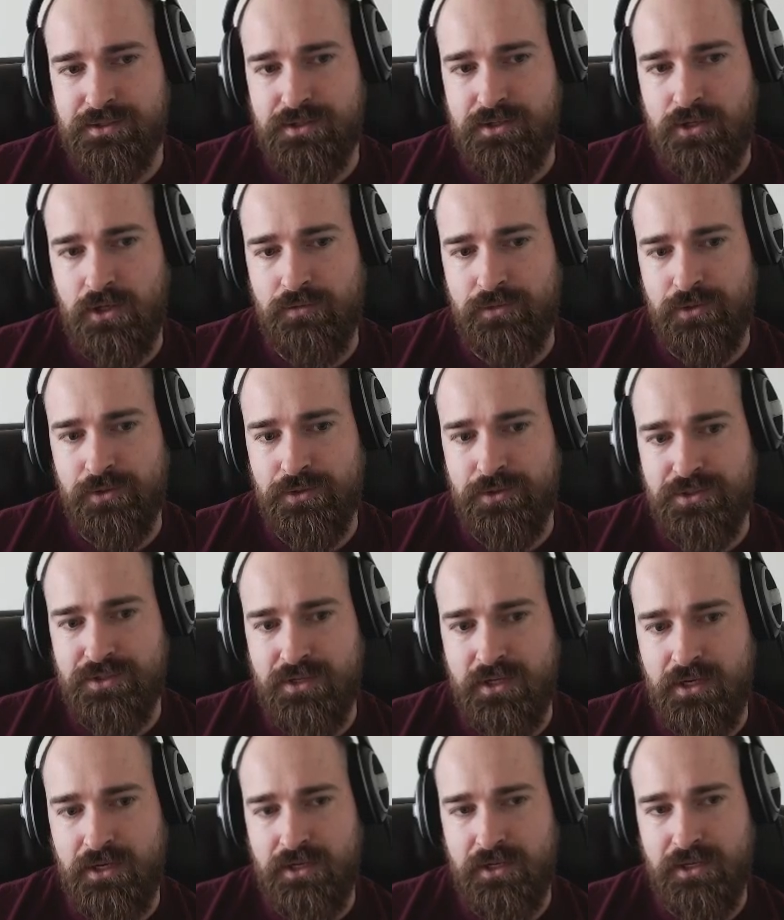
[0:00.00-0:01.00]
call for a
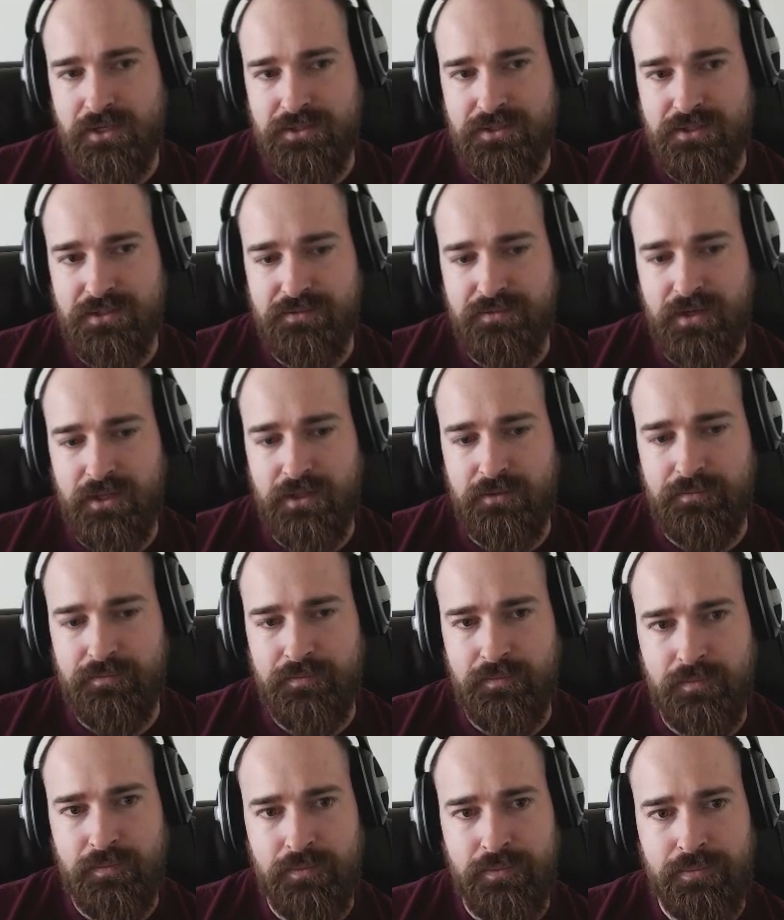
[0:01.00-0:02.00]
crusade against this fella.
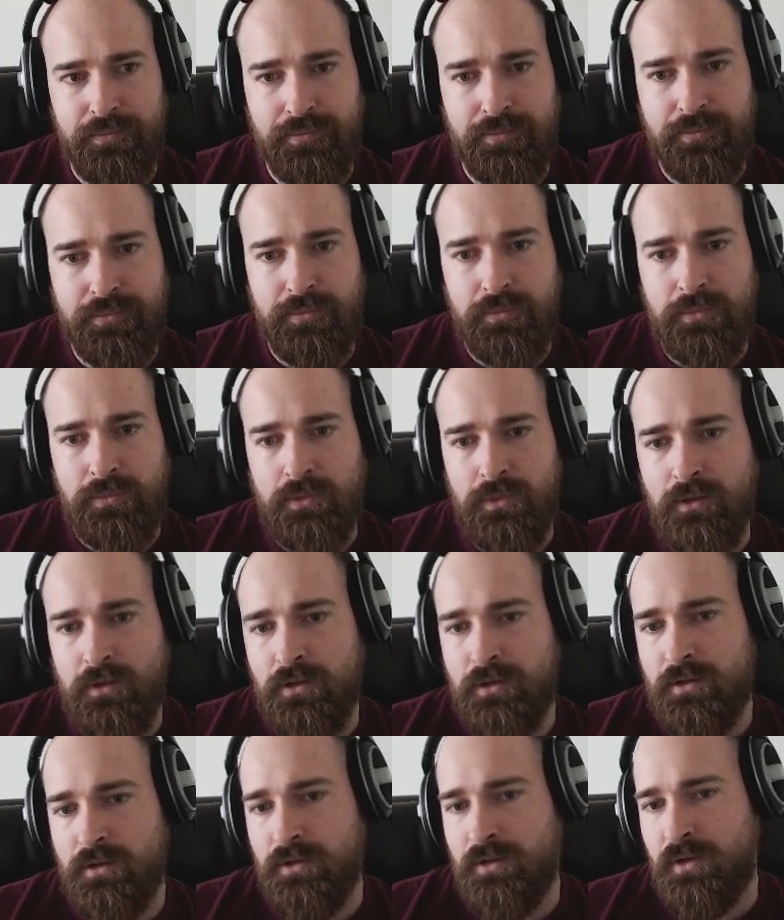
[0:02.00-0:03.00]

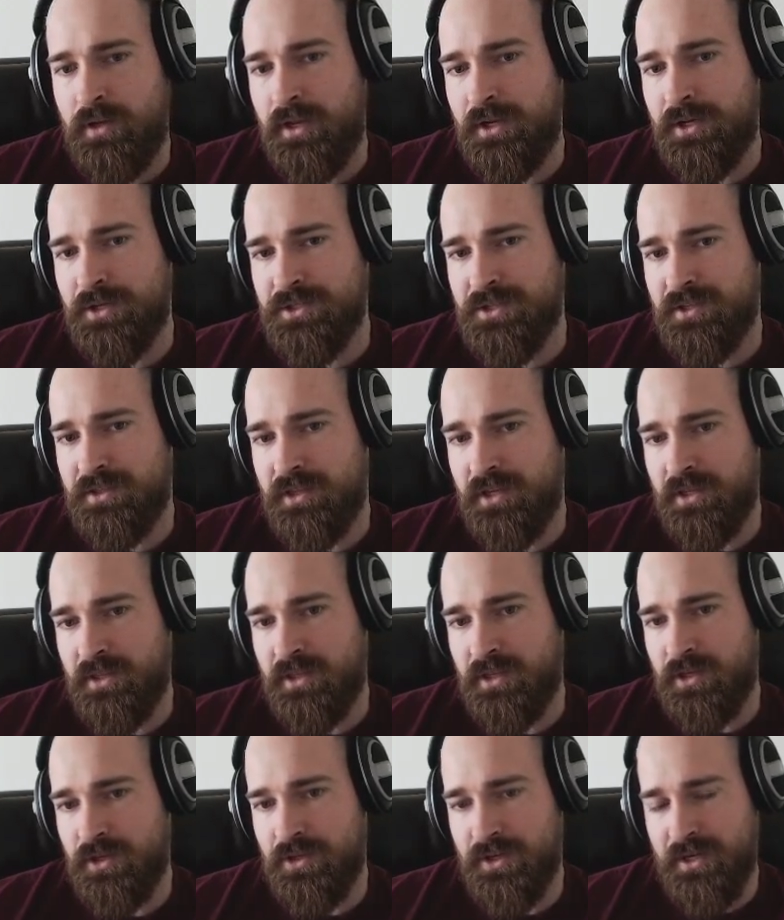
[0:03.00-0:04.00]
And here's the thing
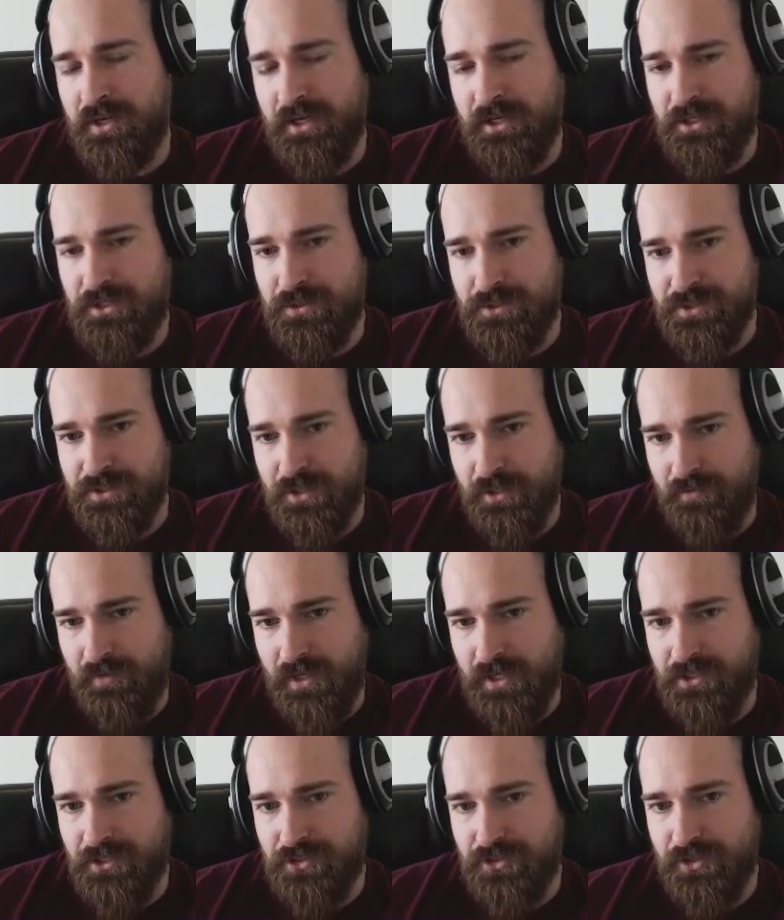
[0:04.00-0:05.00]
that you can kind of use to your
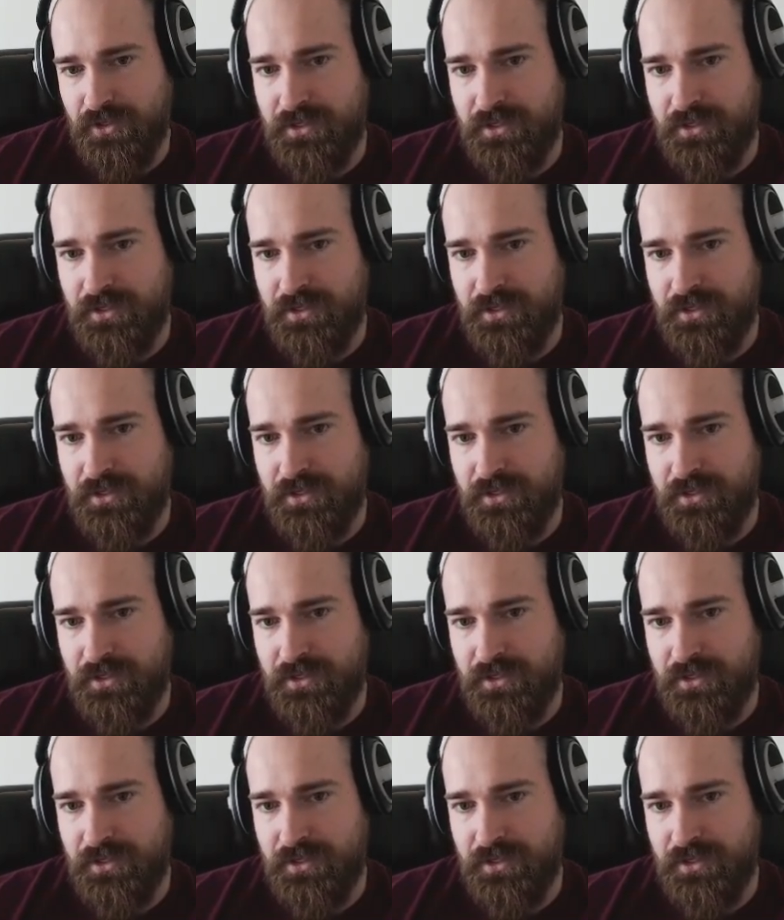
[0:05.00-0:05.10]
advantage,